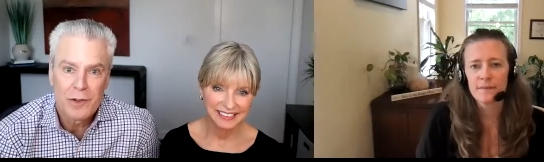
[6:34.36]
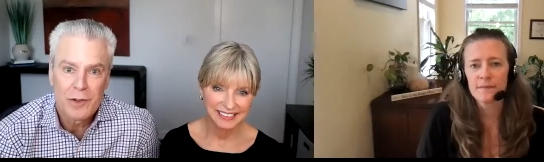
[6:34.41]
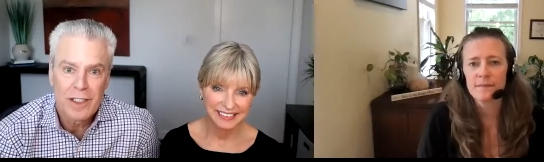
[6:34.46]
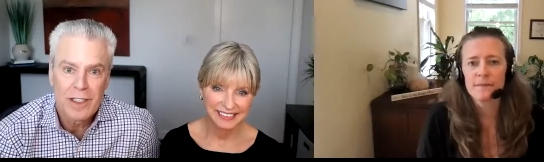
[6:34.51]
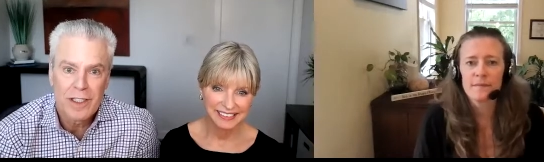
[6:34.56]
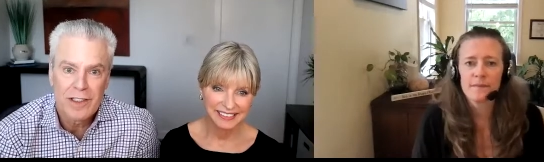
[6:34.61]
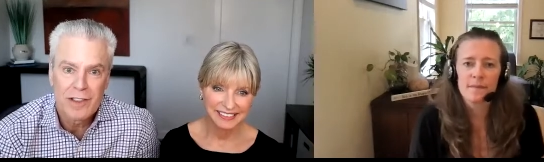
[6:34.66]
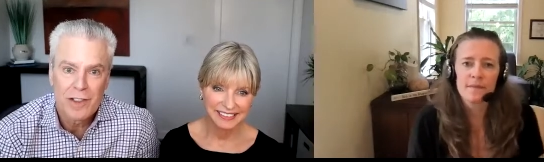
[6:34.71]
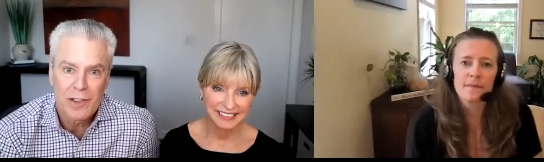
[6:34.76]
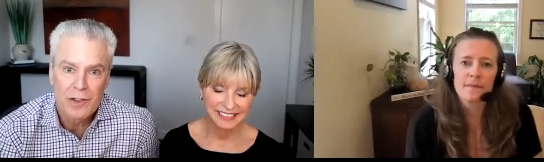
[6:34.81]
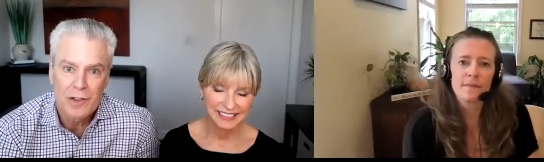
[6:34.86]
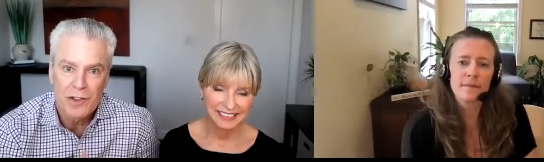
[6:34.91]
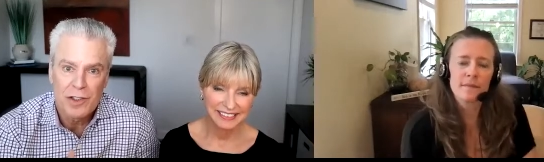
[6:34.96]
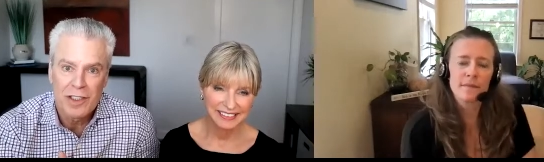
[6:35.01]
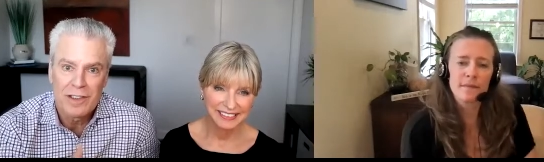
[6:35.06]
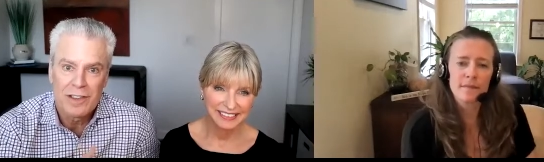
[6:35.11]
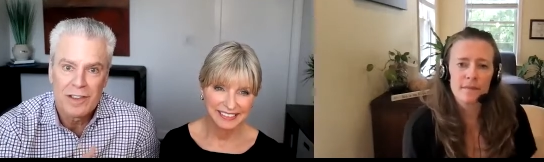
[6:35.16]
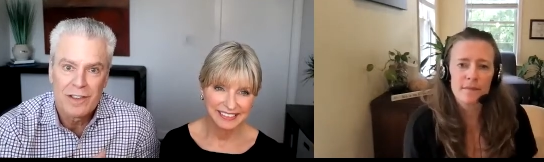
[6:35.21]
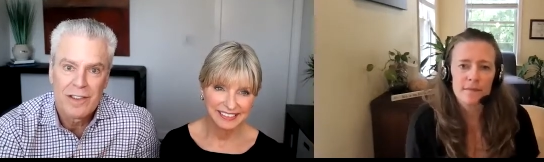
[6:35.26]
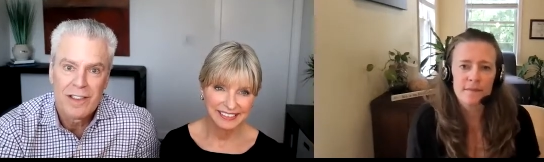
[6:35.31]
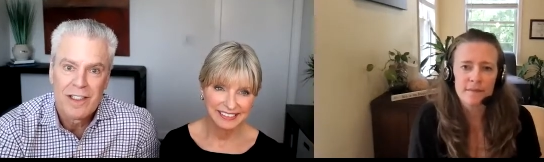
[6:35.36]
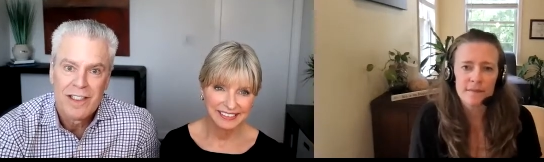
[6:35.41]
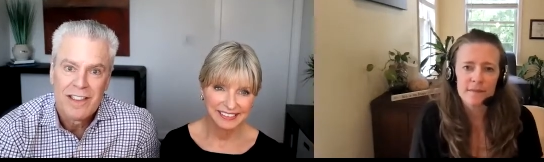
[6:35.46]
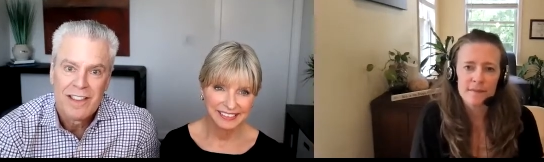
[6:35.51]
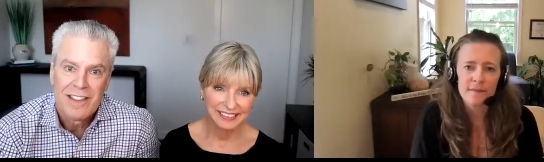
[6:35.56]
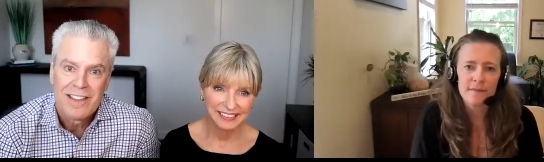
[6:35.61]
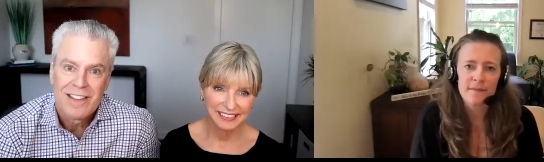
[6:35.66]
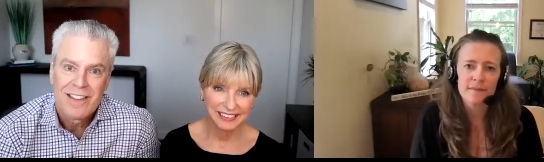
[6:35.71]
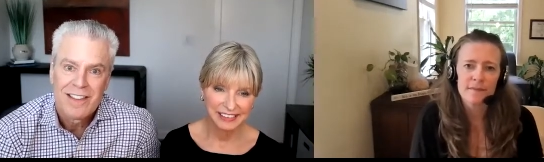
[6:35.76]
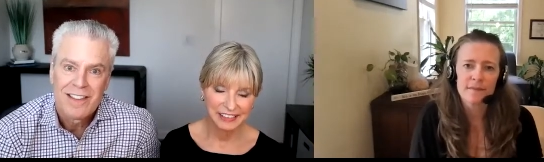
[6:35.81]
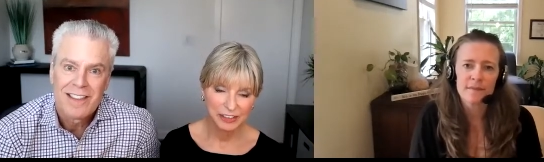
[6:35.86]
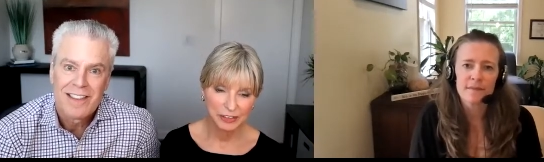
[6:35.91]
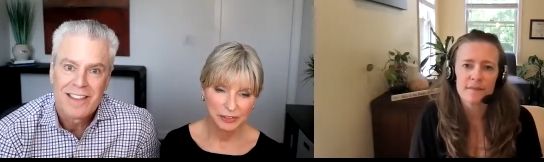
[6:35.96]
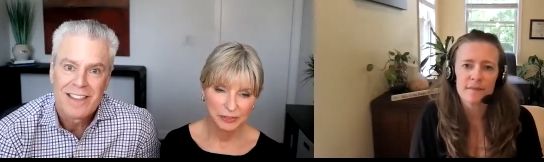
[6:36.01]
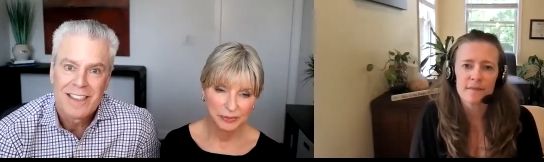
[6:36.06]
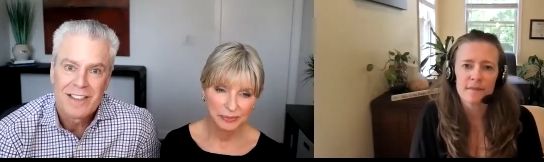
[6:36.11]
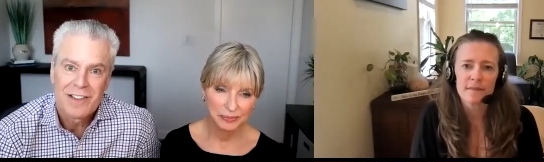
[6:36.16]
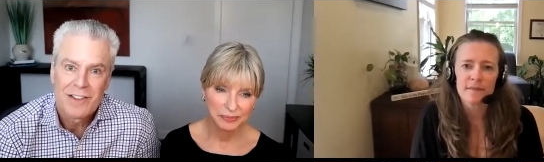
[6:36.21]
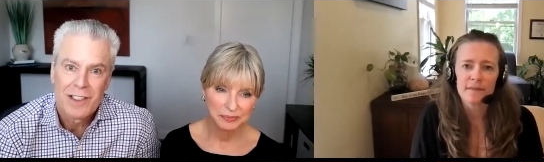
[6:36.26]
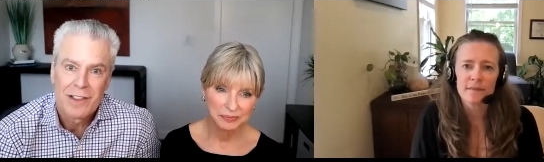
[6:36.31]
Speaker 1: kids our son uh,
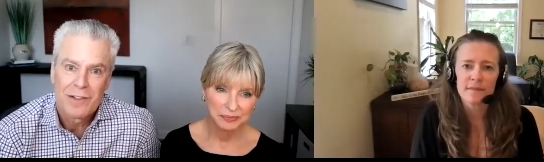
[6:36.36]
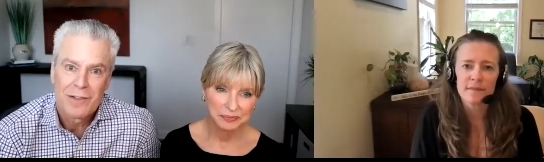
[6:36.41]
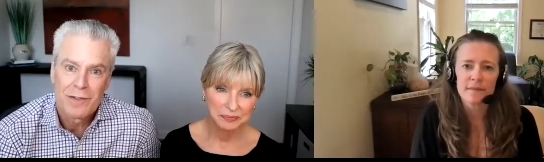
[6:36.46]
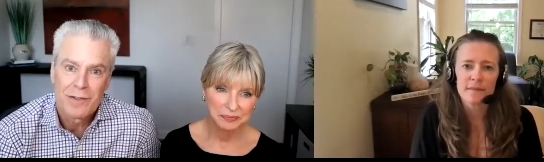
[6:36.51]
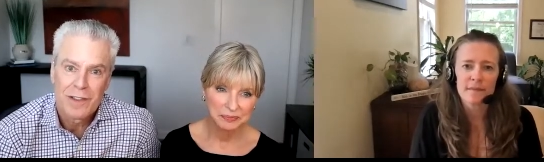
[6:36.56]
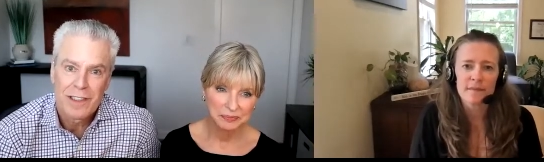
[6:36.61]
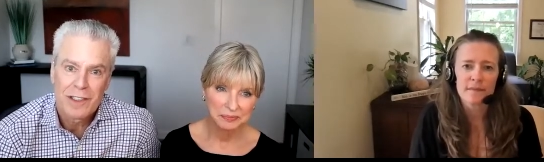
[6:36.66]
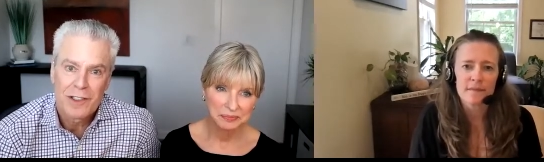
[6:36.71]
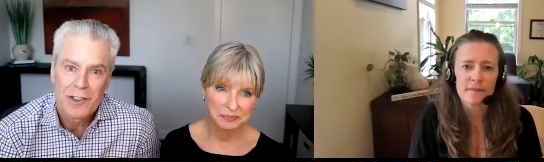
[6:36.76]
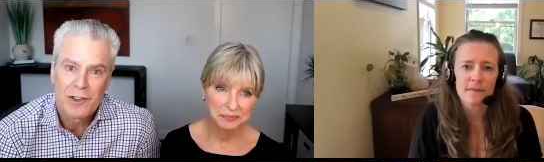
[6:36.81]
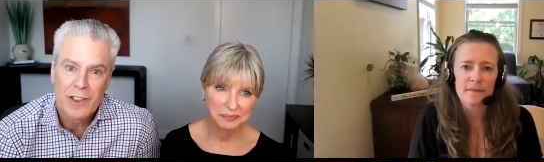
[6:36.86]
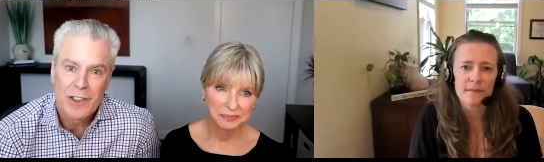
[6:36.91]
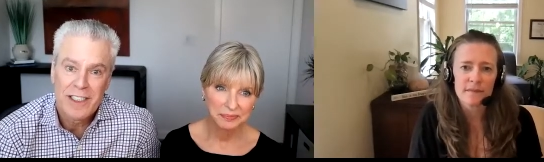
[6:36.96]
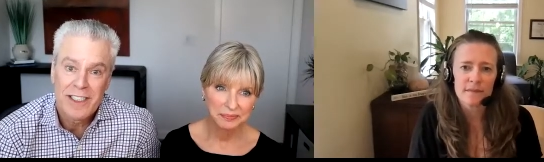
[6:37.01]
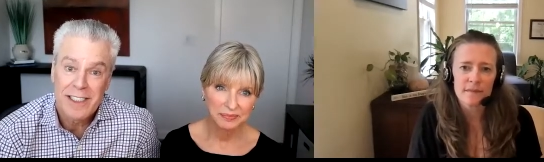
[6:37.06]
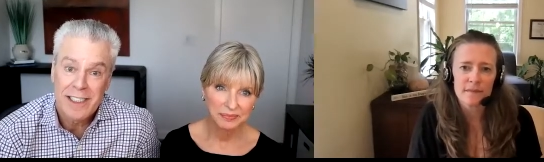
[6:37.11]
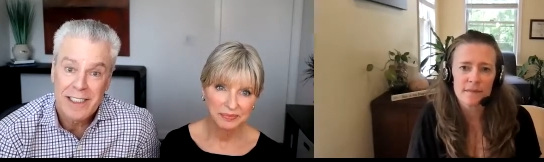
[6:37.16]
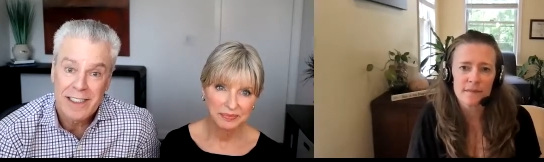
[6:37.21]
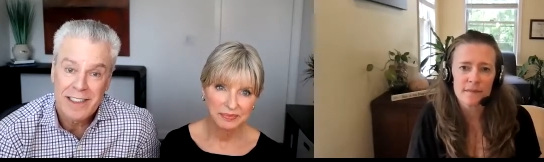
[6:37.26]
has done exceeding,